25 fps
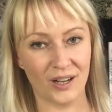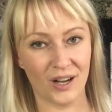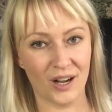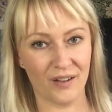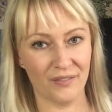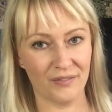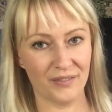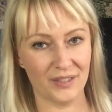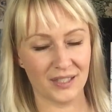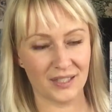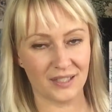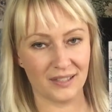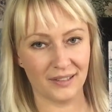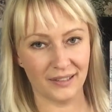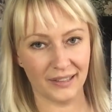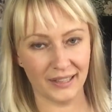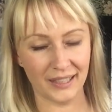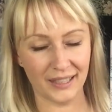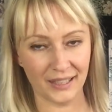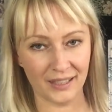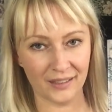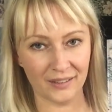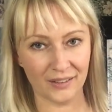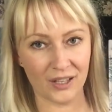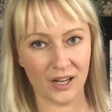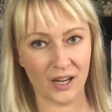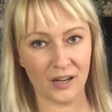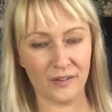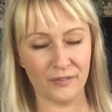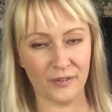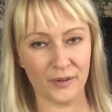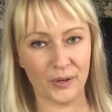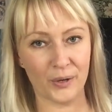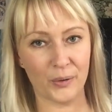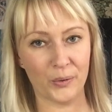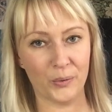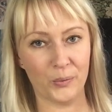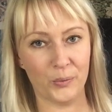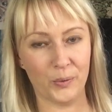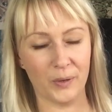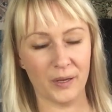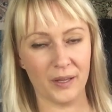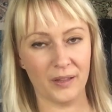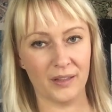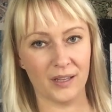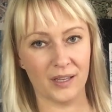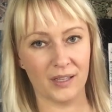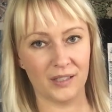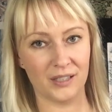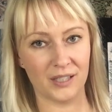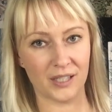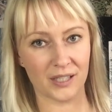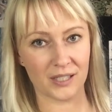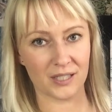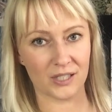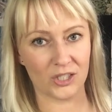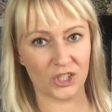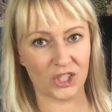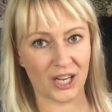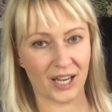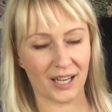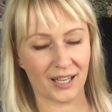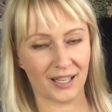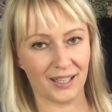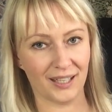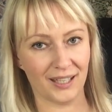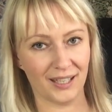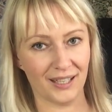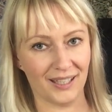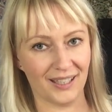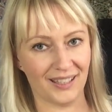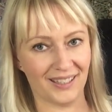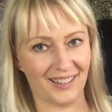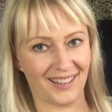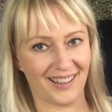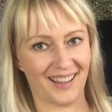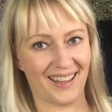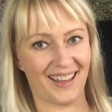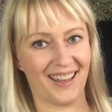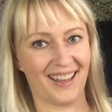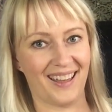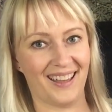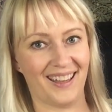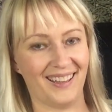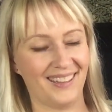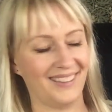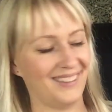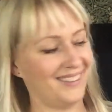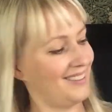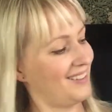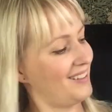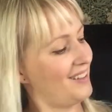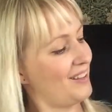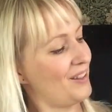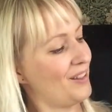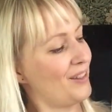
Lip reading: of this linen cover with a dust jacket and